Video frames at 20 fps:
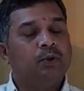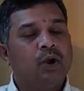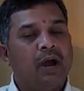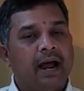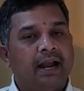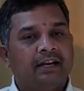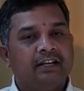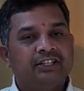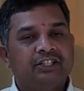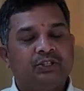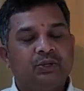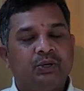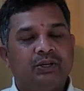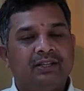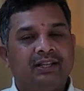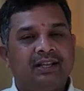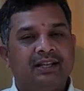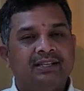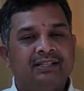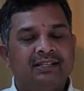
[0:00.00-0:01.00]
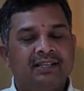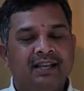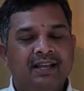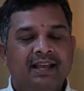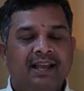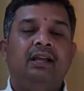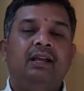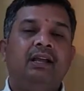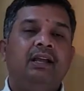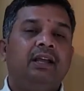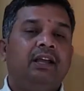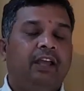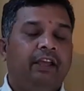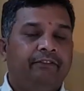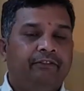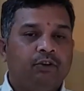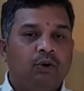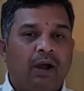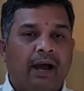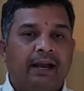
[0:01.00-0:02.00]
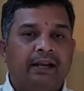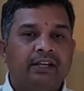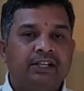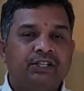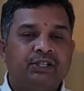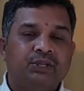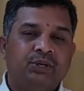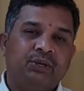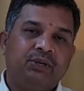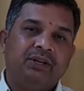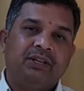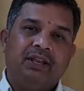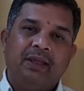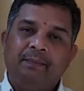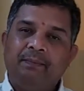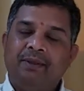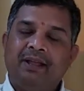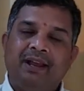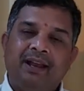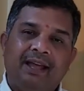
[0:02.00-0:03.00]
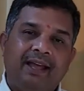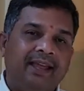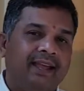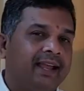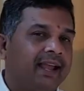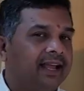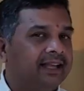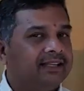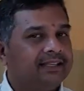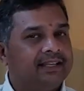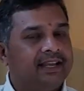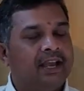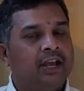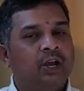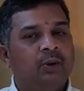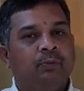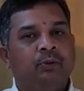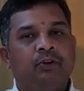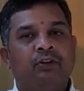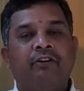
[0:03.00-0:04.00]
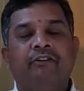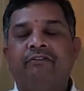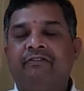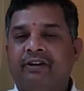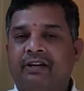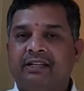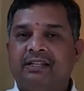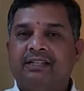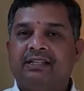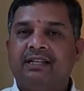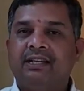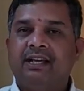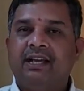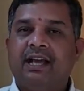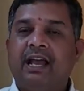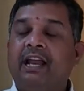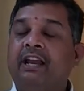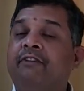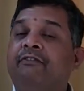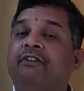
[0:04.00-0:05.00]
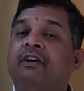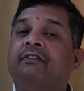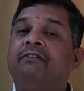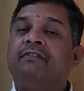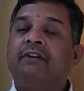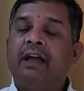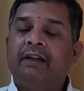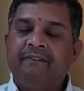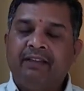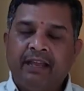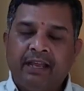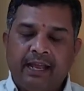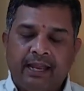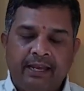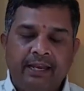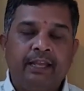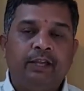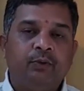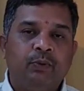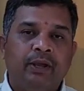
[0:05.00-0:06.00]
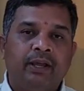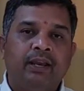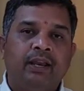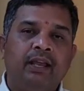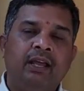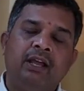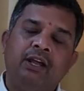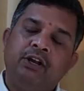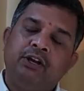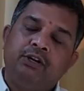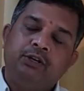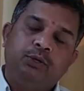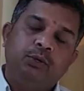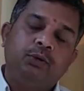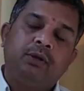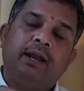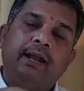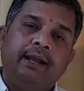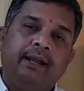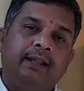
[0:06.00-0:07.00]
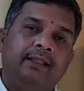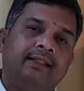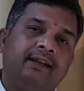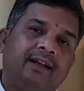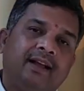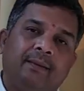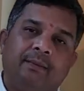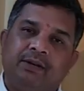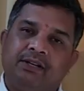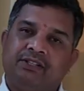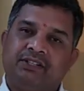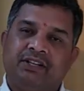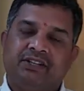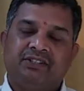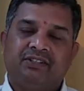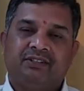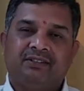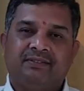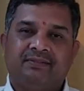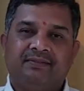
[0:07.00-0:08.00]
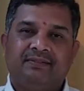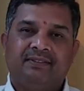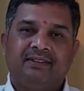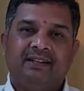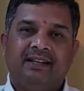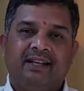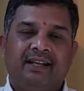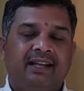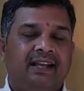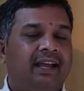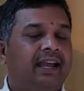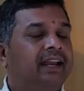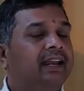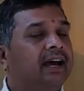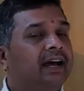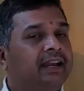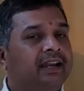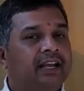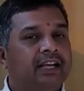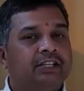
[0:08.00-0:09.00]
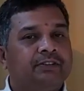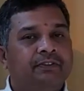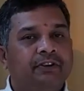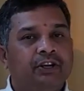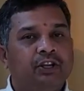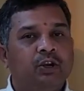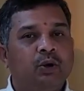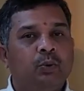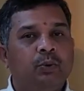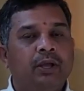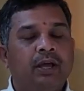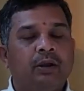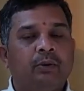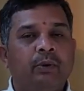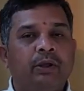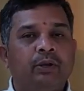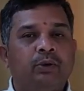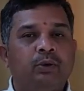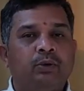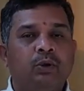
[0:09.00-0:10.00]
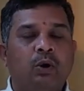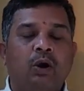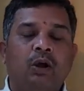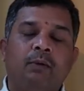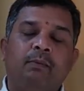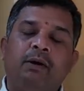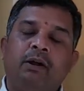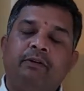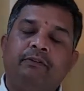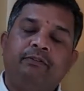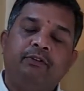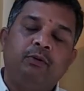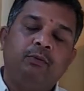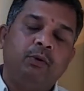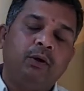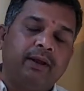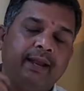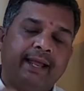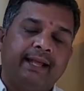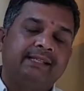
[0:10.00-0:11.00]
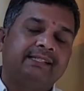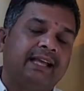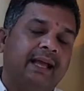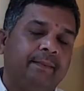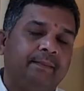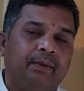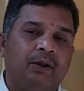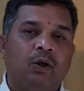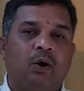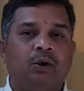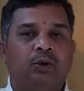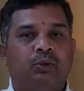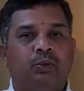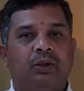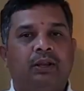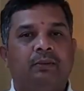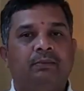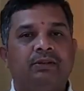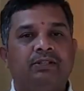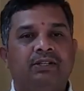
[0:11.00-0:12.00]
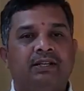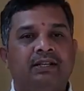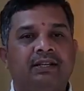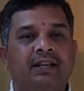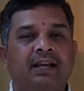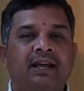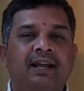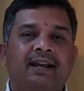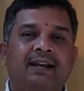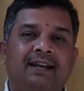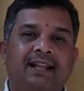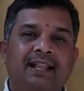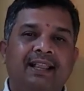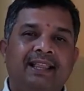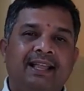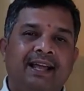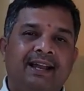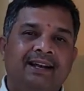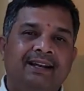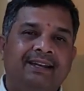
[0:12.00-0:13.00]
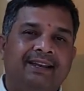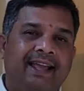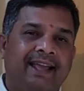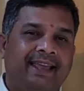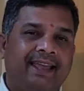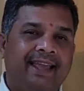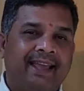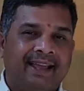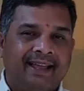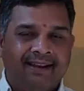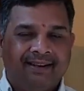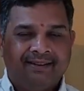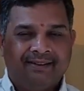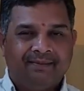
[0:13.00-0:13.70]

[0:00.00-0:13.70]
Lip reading: you understood this. If you understood, give me a like and share among your friends. And if you are having any query, do write in the comment section. In our next video, we are going to talk about few more examples on Turing machine. Till then, take care.